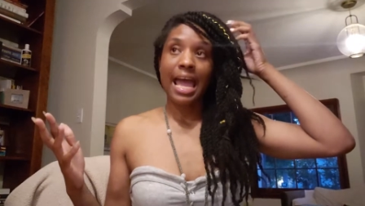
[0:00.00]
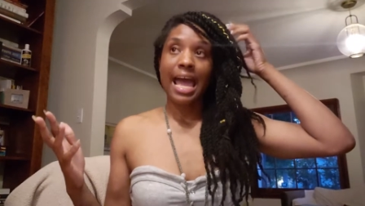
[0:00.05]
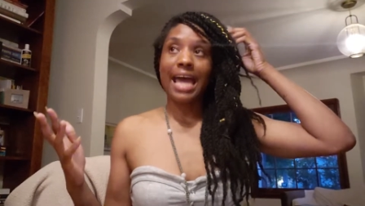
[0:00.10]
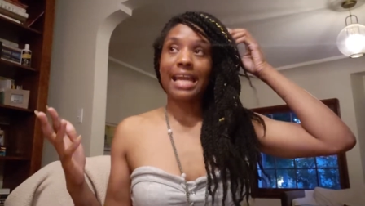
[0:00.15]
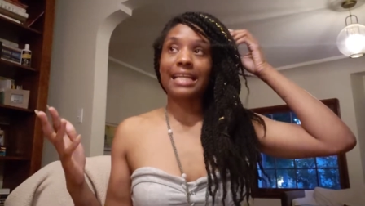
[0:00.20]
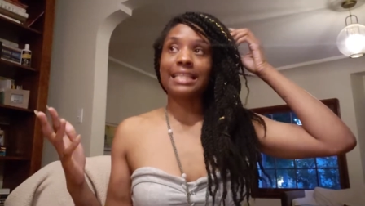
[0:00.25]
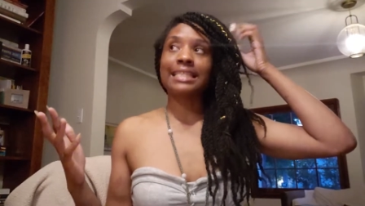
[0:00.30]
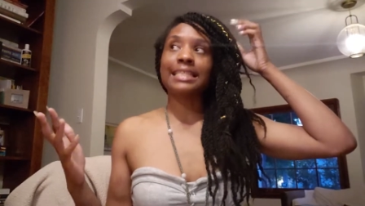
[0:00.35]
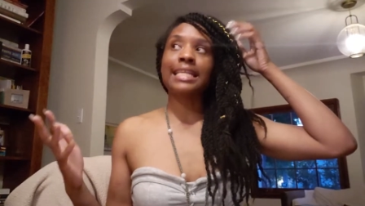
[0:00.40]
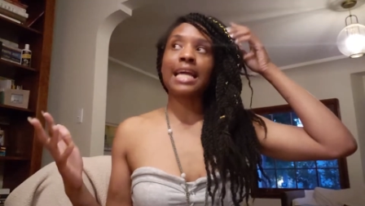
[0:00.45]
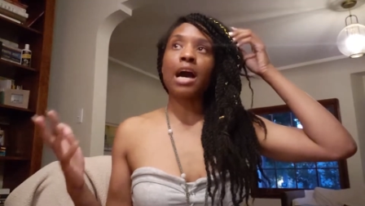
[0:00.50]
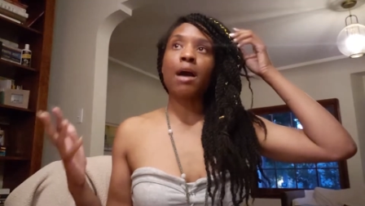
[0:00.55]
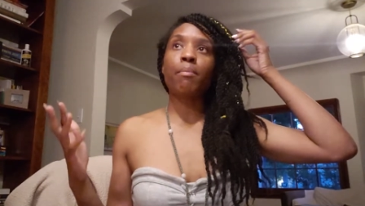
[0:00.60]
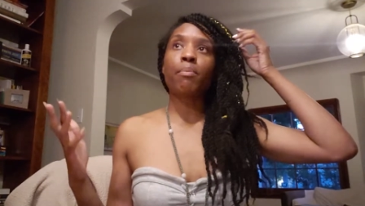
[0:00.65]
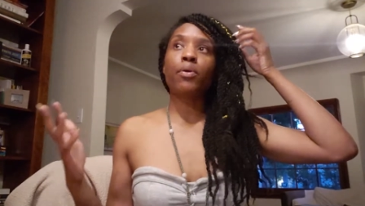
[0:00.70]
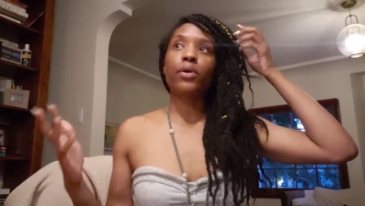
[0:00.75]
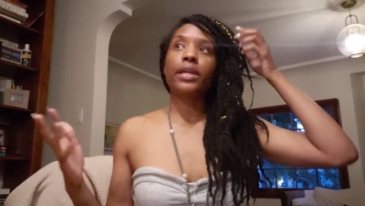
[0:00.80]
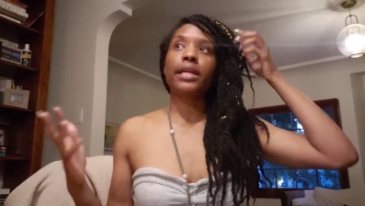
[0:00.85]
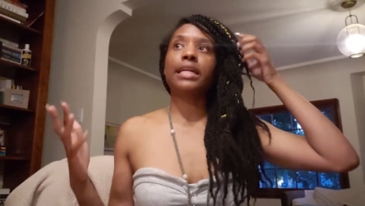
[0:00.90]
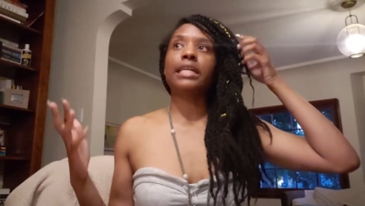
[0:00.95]
and it's not
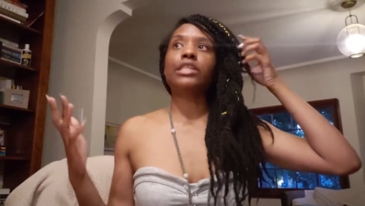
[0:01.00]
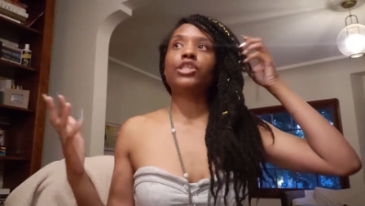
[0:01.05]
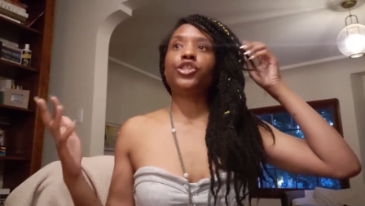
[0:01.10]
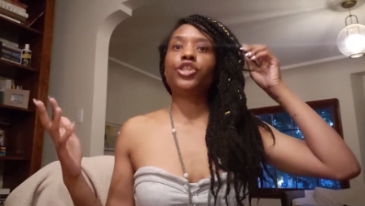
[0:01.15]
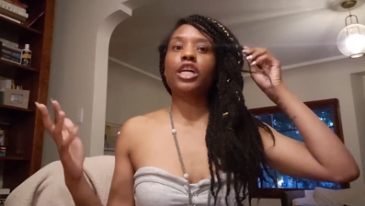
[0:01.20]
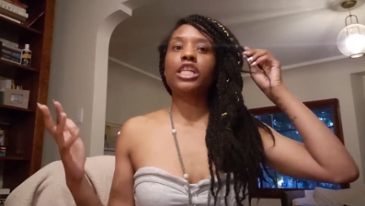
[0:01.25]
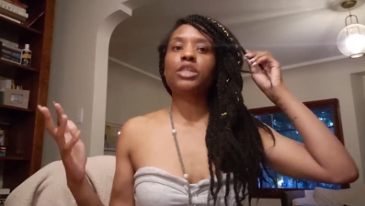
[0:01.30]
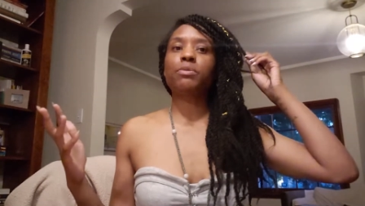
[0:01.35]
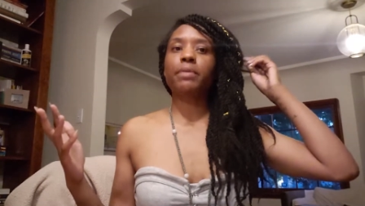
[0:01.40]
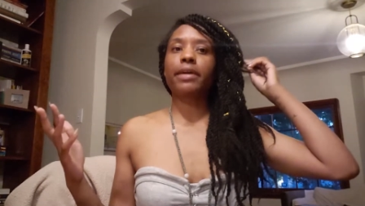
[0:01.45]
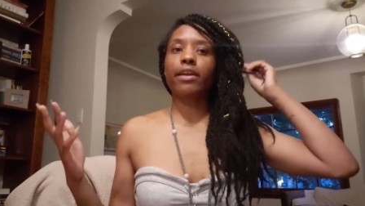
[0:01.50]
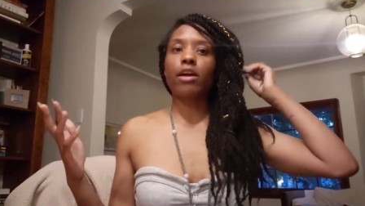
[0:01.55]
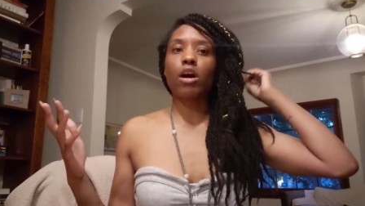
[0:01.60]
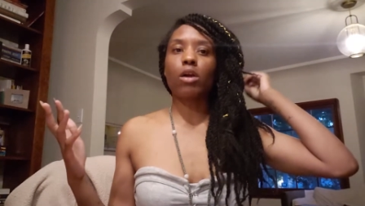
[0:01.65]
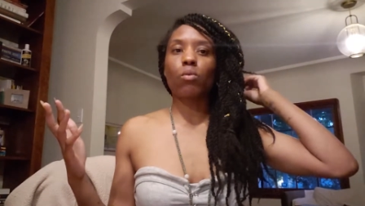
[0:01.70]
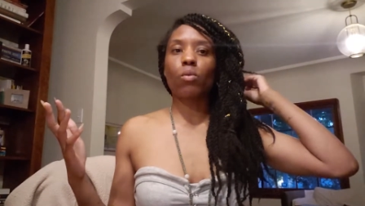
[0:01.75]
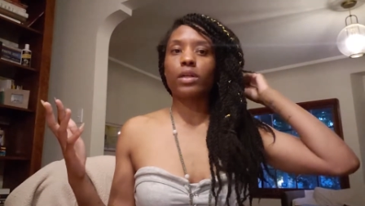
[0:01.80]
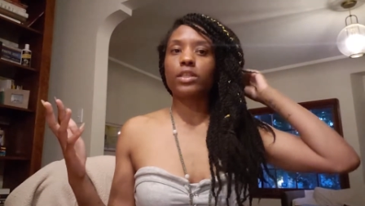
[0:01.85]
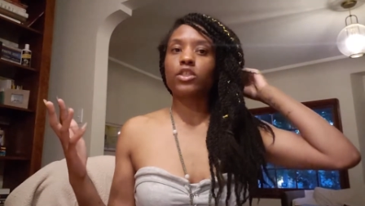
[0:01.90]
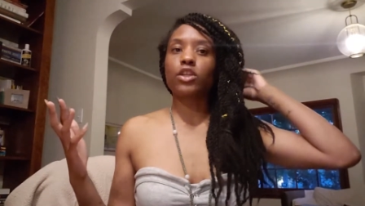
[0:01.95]
putting a judgment
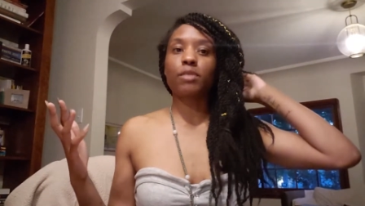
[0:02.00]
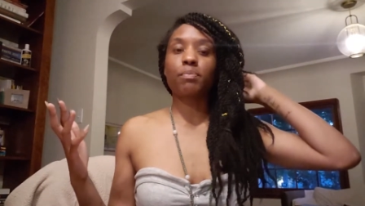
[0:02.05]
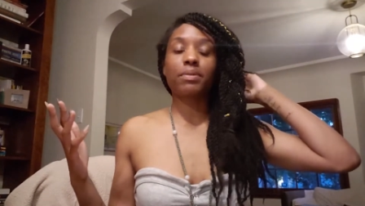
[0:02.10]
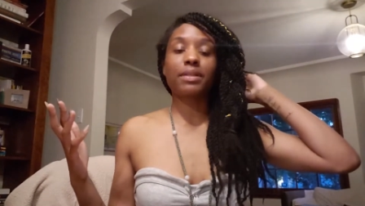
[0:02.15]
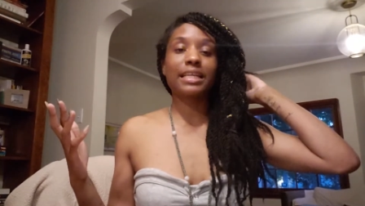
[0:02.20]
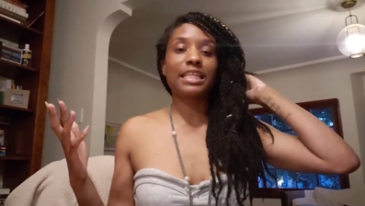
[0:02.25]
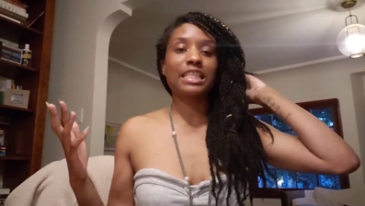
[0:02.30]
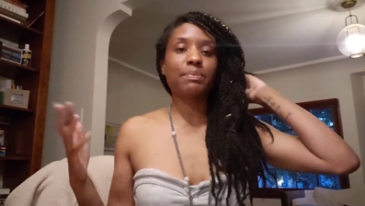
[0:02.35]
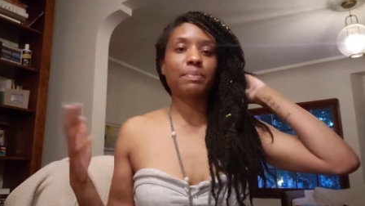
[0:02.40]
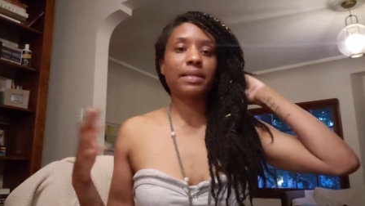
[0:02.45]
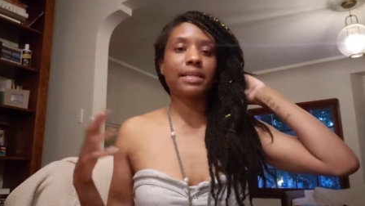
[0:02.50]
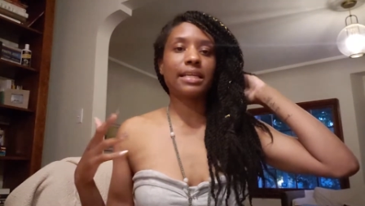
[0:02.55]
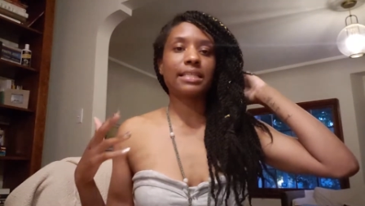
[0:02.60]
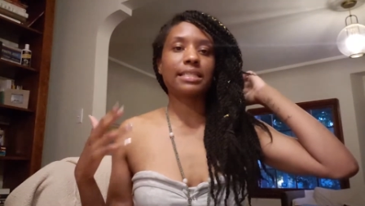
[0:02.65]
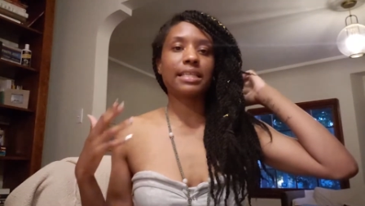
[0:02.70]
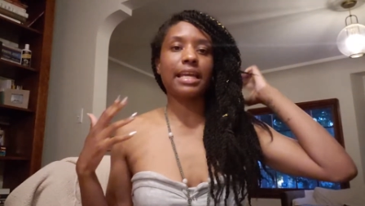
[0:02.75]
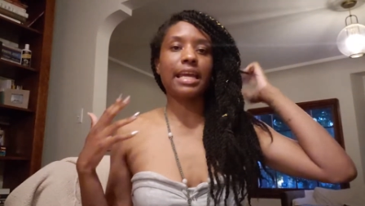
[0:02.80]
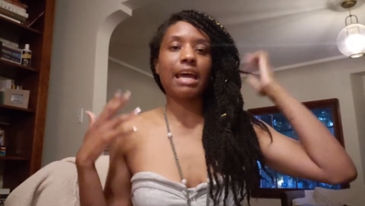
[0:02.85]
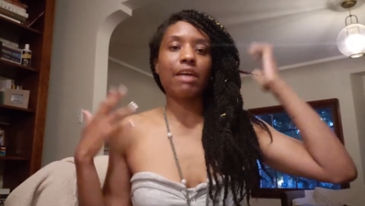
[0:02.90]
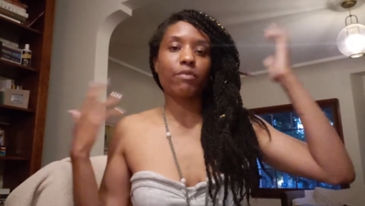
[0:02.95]
on what took place,
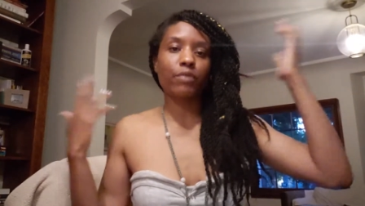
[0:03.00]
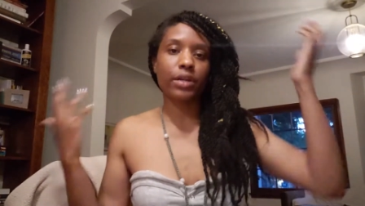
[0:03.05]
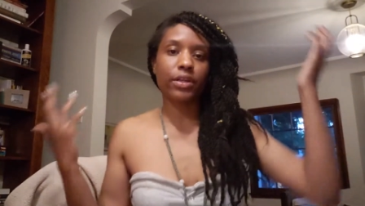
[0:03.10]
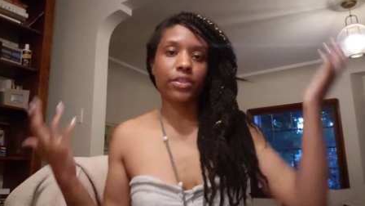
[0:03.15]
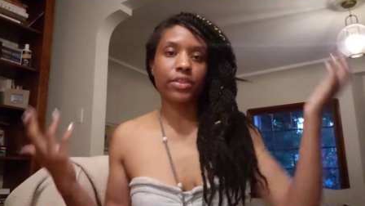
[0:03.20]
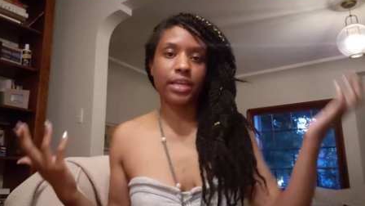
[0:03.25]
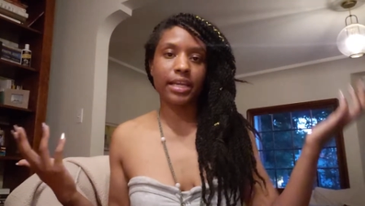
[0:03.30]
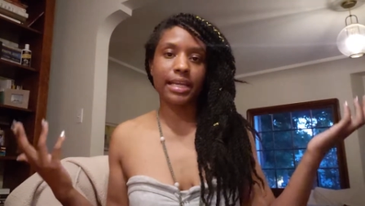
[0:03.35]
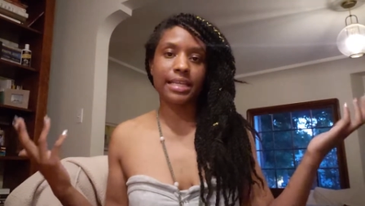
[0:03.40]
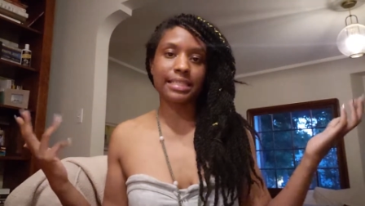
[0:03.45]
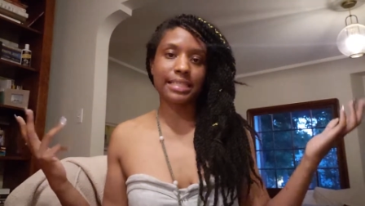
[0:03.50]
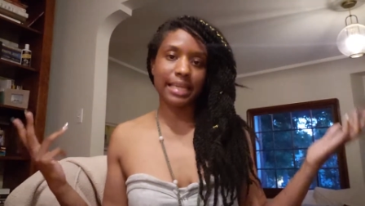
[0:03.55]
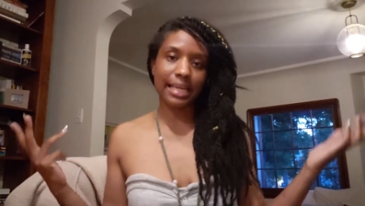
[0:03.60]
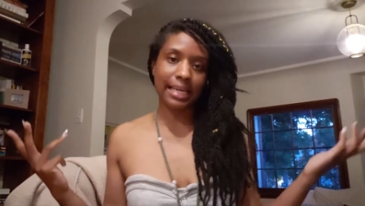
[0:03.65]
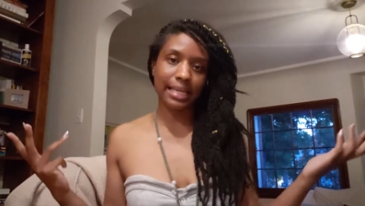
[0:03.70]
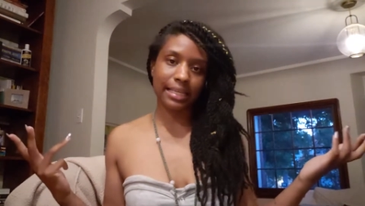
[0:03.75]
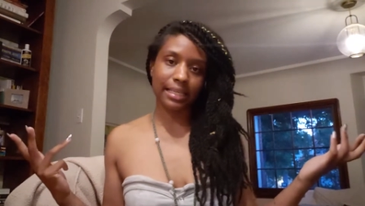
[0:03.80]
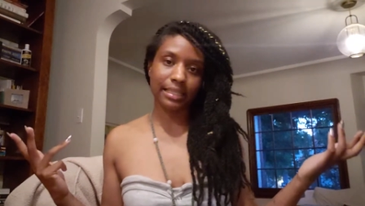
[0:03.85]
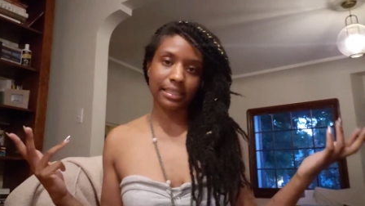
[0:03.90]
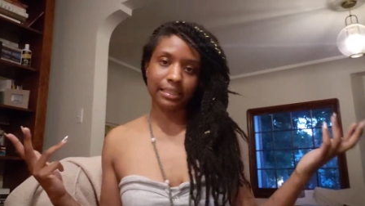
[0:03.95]
because everything is
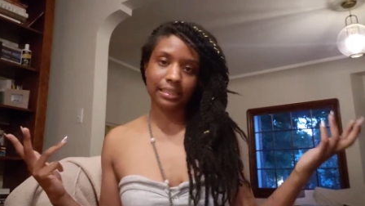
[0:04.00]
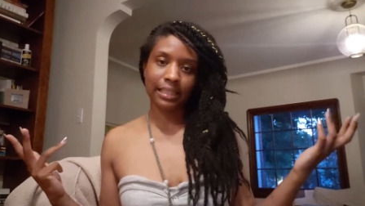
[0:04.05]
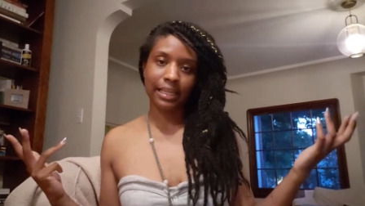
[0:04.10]
it.